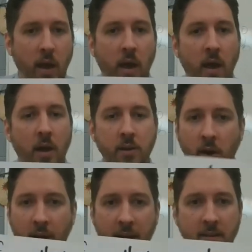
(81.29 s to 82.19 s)

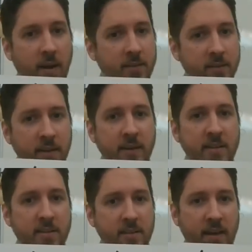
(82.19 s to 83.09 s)
not anti as in
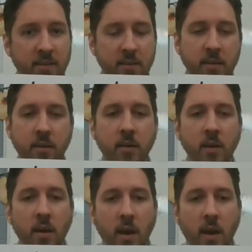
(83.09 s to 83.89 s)
against, it's ante.